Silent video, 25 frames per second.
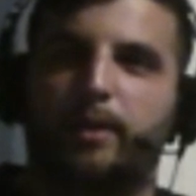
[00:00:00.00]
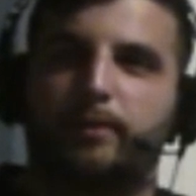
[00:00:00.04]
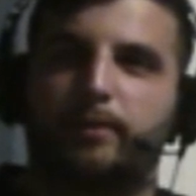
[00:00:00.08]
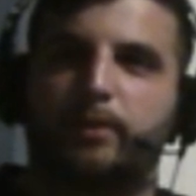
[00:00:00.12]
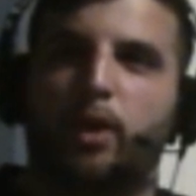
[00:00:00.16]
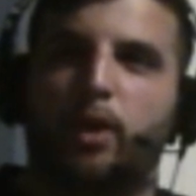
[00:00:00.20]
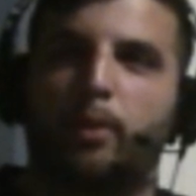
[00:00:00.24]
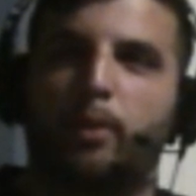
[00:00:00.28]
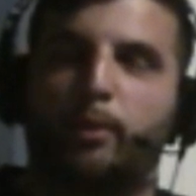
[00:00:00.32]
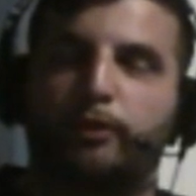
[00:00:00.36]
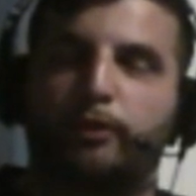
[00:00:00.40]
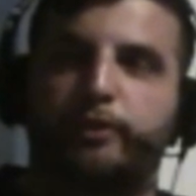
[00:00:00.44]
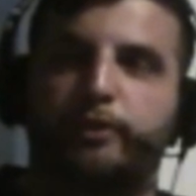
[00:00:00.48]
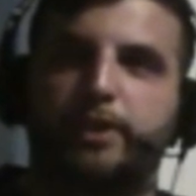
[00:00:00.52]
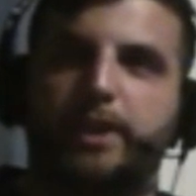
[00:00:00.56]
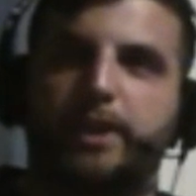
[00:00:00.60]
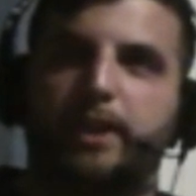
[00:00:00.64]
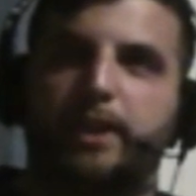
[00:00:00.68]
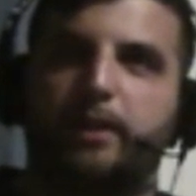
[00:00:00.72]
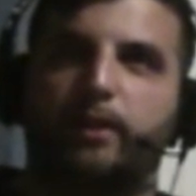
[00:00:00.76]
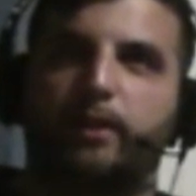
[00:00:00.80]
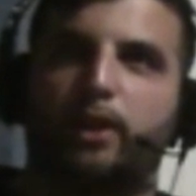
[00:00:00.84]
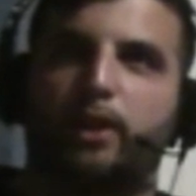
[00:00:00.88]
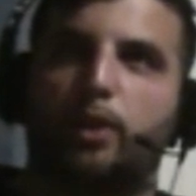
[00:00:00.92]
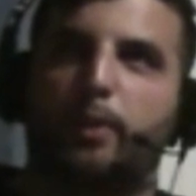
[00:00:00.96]
almost a
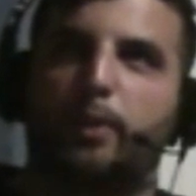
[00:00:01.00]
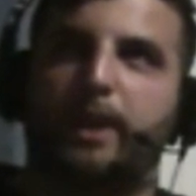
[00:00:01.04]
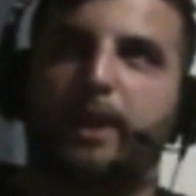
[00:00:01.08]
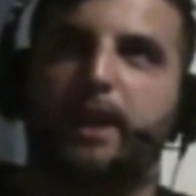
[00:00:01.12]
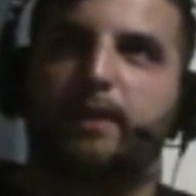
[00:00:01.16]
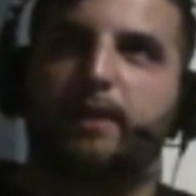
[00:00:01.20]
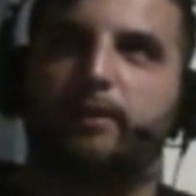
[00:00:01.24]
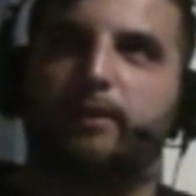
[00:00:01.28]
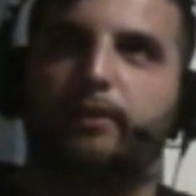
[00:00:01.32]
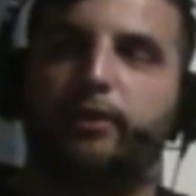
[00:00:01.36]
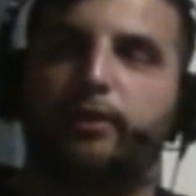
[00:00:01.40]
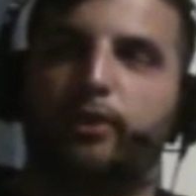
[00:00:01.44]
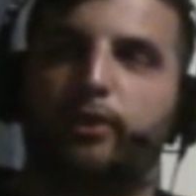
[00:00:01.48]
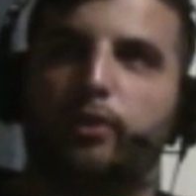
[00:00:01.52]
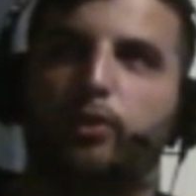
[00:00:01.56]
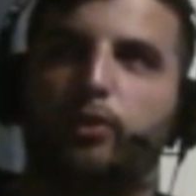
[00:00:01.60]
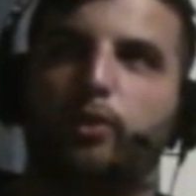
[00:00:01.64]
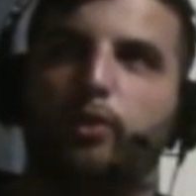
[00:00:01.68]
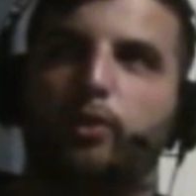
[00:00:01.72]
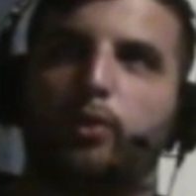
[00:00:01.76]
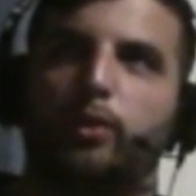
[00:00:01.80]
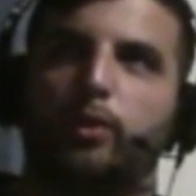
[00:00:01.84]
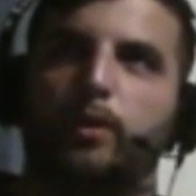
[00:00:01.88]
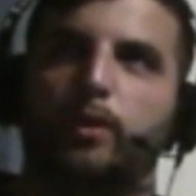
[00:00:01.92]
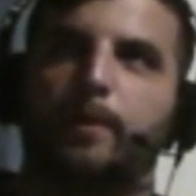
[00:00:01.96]
year, going
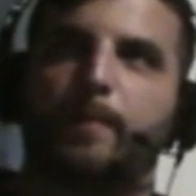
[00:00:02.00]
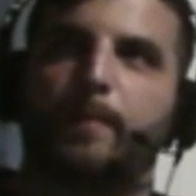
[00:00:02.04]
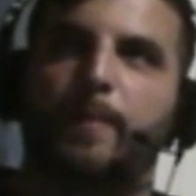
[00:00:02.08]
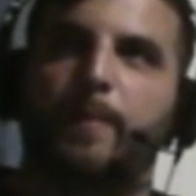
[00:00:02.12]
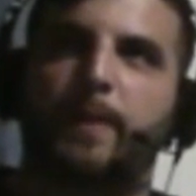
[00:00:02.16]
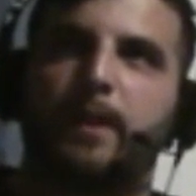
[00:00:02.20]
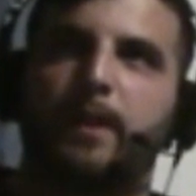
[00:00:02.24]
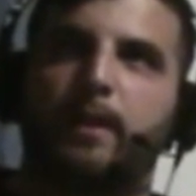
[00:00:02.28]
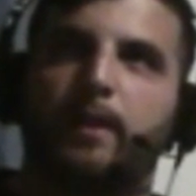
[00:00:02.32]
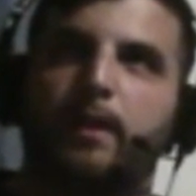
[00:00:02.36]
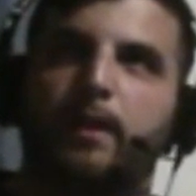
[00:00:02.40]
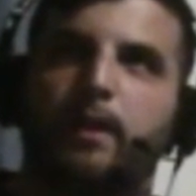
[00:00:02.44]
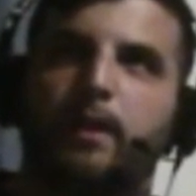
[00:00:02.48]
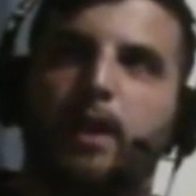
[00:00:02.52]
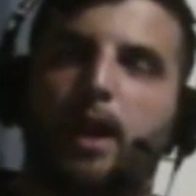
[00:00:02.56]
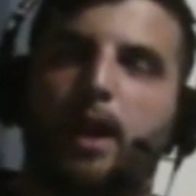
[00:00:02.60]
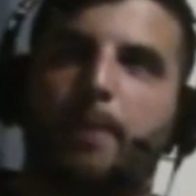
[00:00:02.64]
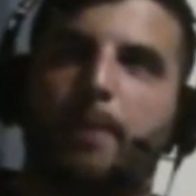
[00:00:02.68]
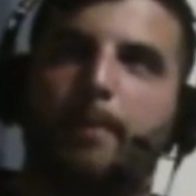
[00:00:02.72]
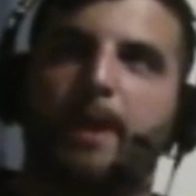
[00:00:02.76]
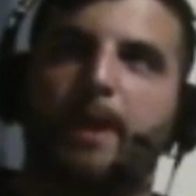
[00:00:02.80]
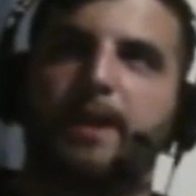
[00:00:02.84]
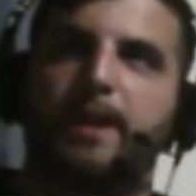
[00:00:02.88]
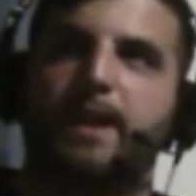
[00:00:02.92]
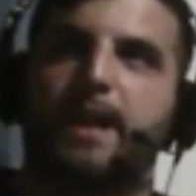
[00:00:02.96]
into a
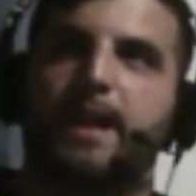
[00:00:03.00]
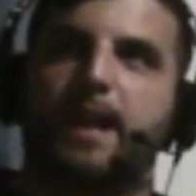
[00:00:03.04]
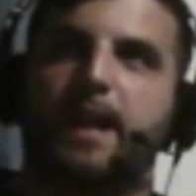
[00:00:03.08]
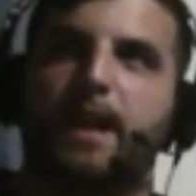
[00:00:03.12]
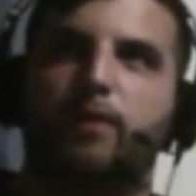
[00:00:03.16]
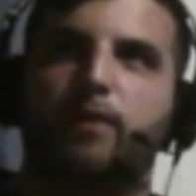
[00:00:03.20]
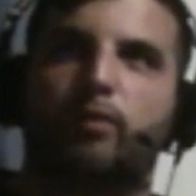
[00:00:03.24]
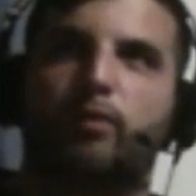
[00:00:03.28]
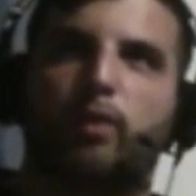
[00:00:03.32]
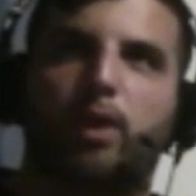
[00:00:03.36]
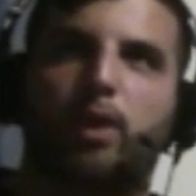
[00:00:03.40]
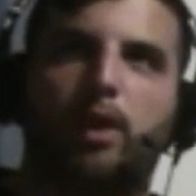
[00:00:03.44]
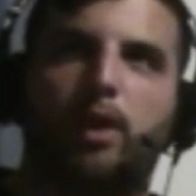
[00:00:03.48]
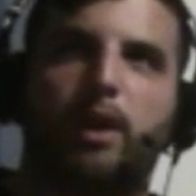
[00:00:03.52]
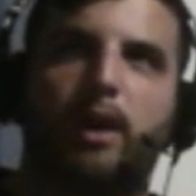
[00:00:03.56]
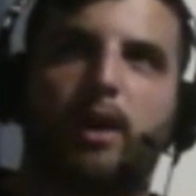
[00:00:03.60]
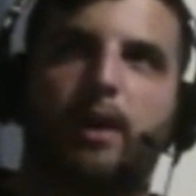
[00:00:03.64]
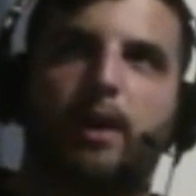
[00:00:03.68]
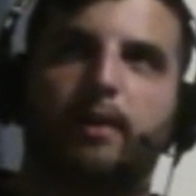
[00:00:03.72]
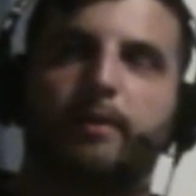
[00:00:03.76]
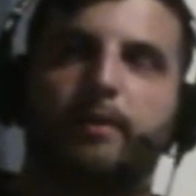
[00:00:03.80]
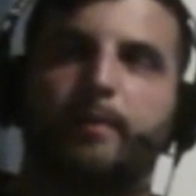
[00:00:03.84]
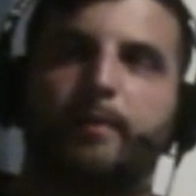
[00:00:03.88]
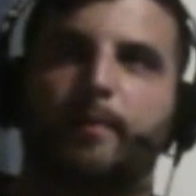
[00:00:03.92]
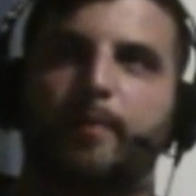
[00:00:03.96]
Monday Night Raw
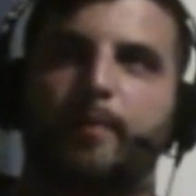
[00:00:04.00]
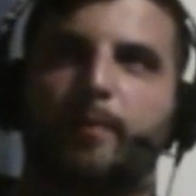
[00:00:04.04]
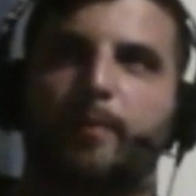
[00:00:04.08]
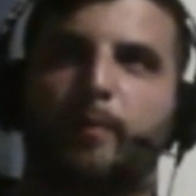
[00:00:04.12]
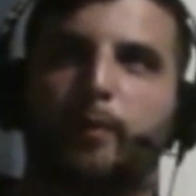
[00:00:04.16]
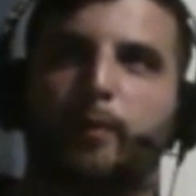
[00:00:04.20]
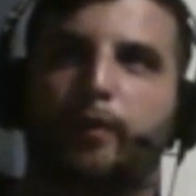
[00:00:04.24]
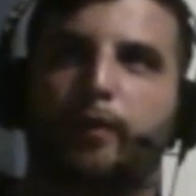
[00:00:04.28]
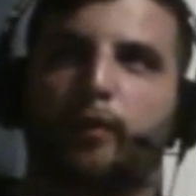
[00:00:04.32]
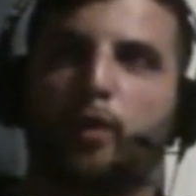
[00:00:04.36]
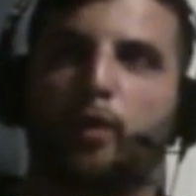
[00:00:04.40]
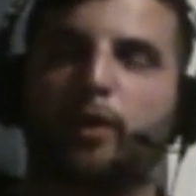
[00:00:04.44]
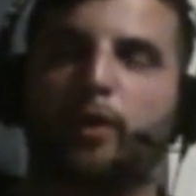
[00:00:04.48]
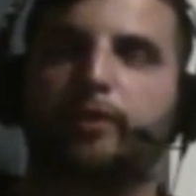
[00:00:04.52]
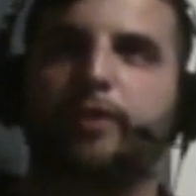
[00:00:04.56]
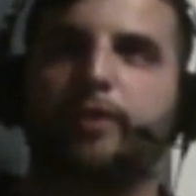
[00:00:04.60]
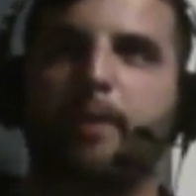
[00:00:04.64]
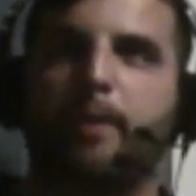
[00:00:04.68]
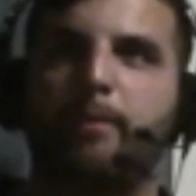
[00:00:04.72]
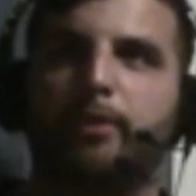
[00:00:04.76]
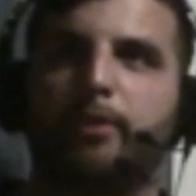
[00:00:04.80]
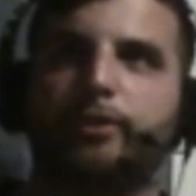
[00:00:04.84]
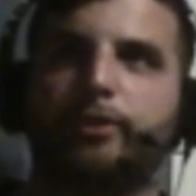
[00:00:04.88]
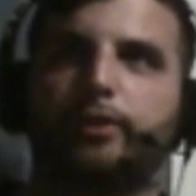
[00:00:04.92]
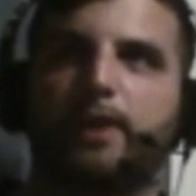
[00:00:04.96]
before
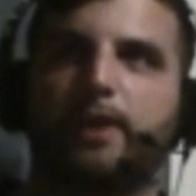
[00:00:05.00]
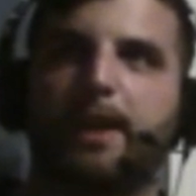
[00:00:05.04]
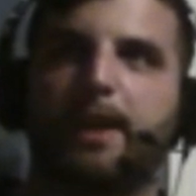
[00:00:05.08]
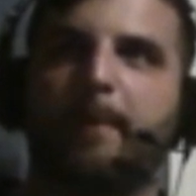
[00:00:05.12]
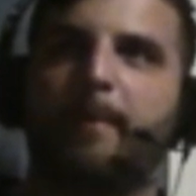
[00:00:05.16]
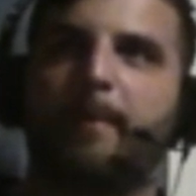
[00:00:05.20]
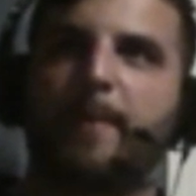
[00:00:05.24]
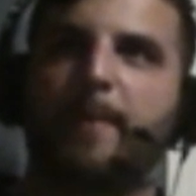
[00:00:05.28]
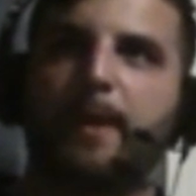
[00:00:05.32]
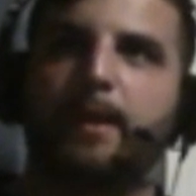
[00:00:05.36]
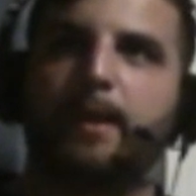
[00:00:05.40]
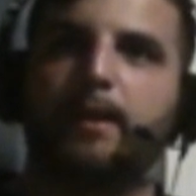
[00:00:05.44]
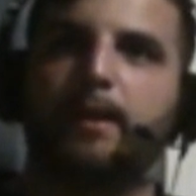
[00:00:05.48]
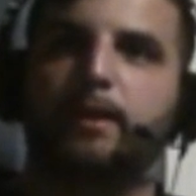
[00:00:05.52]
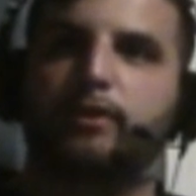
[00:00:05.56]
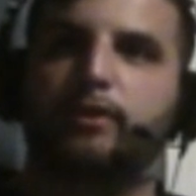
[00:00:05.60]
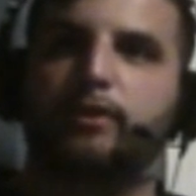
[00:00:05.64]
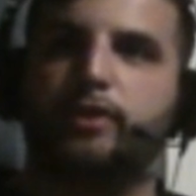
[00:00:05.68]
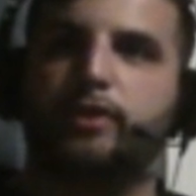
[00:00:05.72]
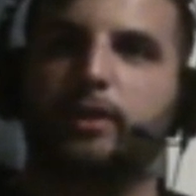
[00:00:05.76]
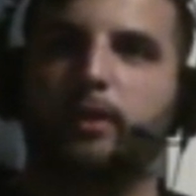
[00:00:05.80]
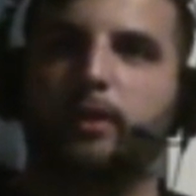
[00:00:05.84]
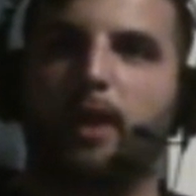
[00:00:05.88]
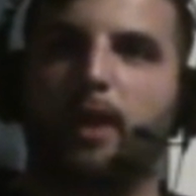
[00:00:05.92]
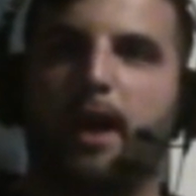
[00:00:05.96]
SummerSlam.
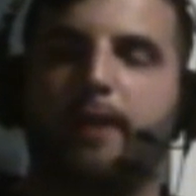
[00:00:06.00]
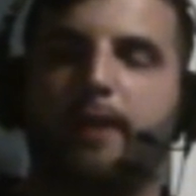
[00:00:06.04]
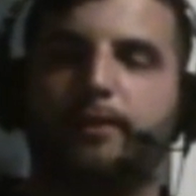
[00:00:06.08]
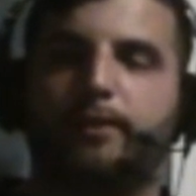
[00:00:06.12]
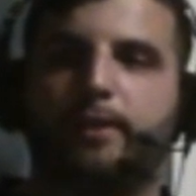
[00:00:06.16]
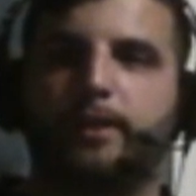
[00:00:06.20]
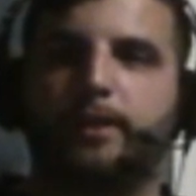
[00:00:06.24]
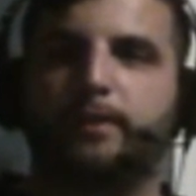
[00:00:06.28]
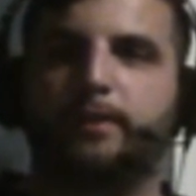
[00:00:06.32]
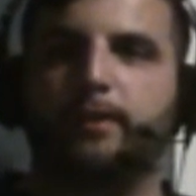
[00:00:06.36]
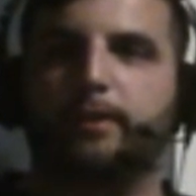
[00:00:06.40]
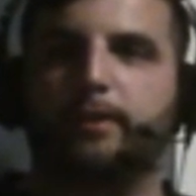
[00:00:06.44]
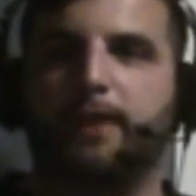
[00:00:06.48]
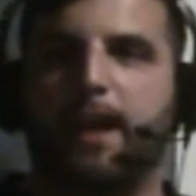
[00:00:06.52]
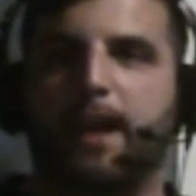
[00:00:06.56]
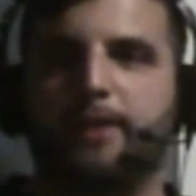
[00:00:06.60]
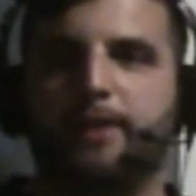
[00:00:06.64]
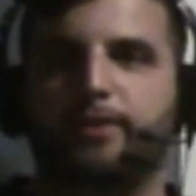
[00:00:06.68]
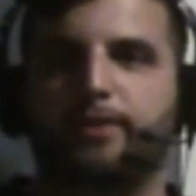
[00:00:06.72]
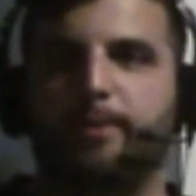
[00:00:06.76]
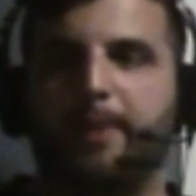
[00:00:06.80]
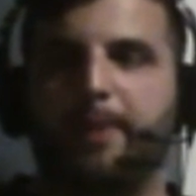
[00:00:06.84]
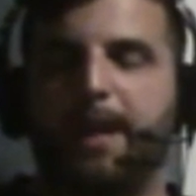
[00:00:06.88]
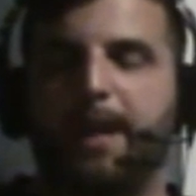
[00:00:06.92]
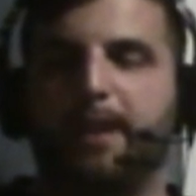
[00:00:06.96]
She lost it to Sasha
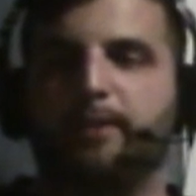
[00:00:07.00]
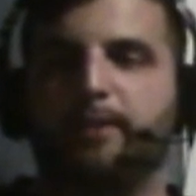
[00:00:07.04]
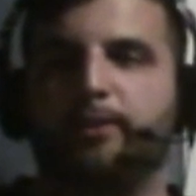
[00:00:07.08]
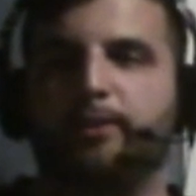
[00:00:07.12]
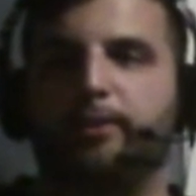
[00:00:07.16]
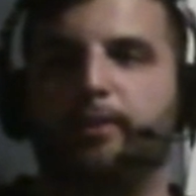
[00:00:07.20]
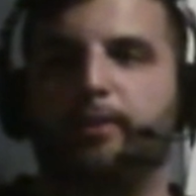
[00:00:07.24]
Banks.